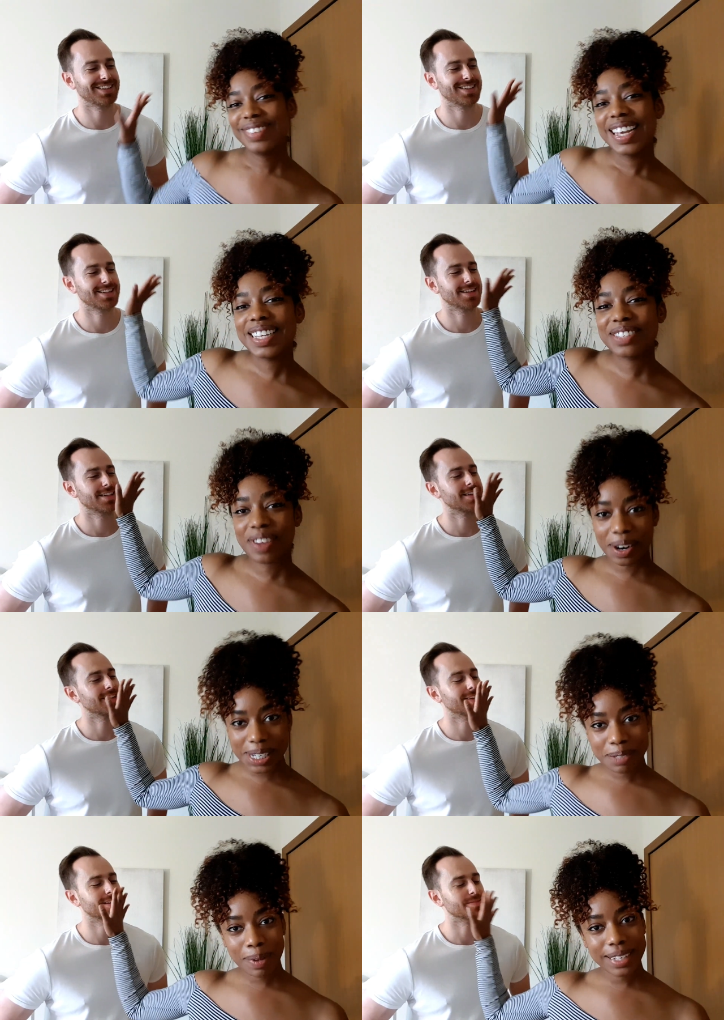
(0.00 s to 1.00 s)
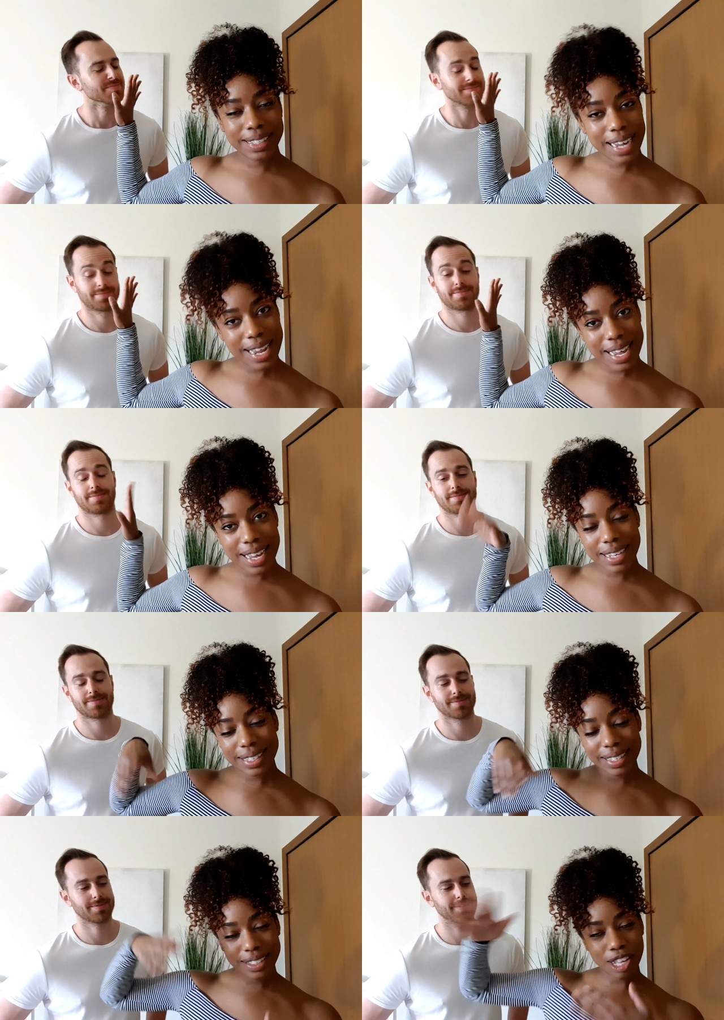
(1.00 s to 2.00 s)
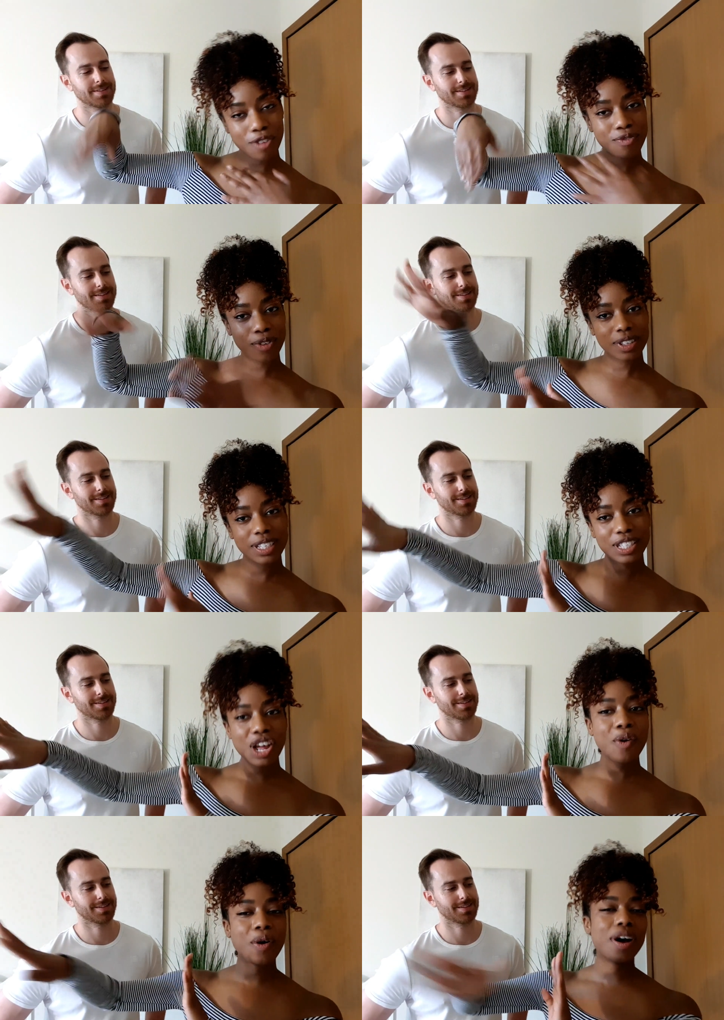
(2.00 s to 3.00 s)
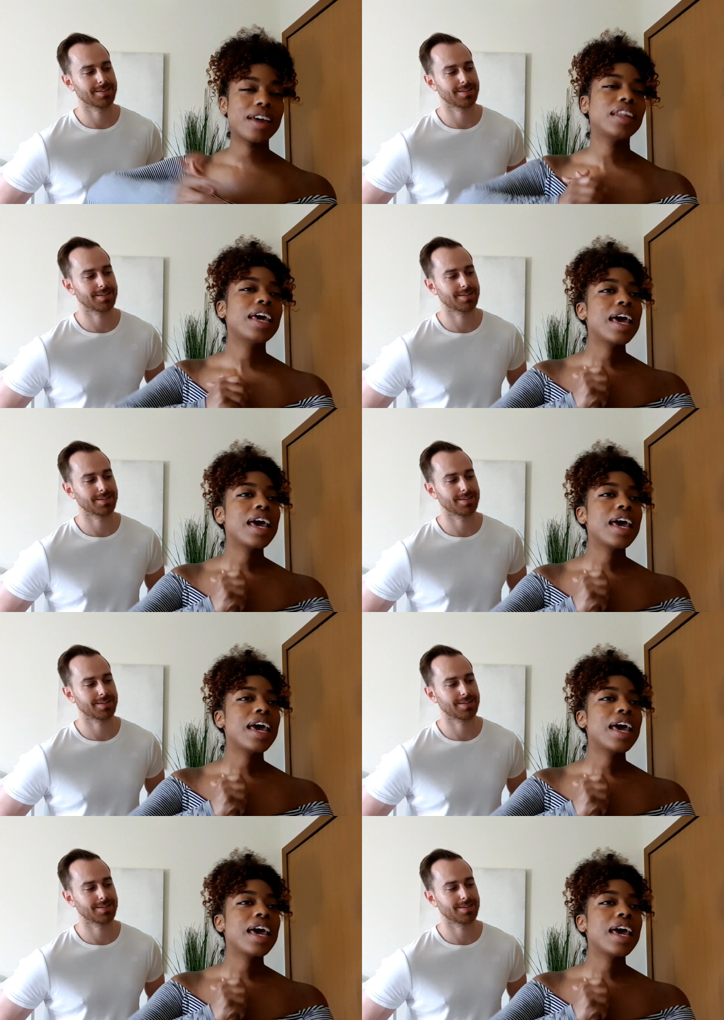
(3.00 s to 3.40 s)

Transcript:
Speaker 1: he's very spontaneous and so forth and so on.